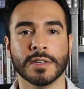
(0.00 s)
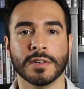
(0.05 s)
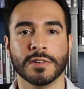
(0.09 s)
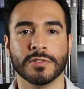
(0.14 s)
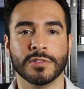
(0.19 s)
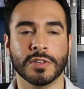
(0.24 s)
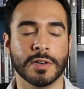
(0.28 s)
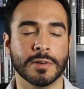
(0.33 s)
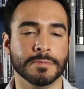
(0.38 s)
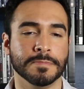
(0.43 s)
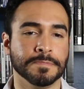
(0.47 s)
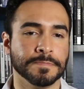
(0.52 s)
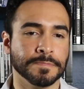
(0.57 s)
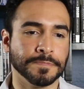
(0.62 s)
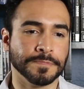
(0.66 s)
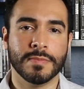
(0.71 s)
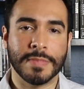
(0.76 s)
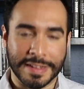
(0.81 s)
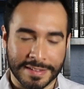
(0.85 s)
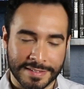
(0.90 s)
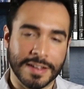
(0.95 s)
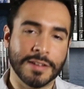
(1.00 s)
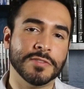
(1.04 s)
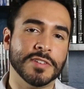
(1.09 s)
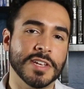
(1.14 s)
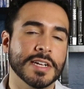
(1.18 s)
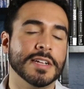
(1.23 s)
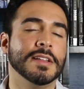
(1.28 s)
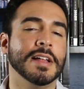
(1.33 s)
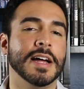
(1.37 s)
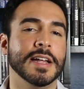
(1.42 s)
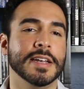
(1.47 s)
So that sounds
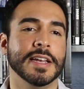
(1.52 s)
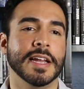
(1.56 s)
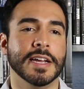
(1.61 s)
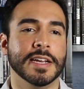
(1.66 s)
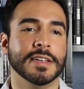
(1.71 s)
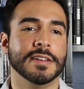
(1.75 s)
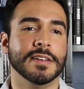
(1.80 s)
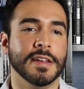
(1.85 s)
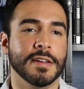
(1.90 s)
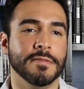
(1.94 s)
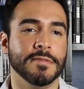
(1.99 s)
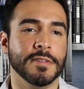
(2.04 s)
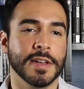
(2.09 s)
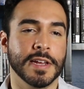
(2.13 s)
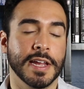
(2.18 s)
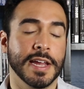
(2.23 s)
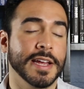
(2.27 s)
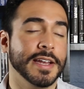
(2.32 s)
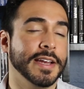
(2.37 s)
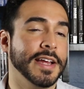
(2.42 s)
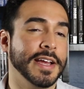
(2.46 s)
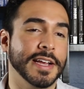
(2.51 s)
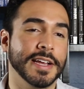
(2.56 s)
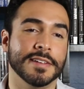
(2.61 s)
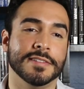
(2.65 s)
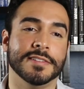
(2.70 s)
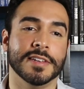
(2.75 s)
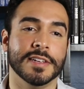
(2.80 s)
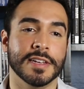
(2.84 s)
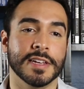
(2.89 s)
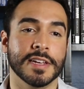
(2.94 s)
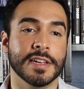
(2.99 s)
like a lot of negativity, and I
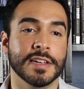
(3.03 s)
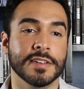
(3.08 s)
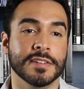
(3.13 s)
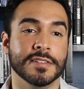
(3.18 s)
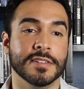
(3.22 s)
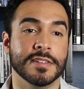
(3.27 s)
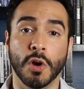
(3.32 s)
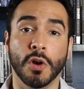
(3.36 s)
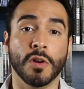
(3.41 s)
guess it is.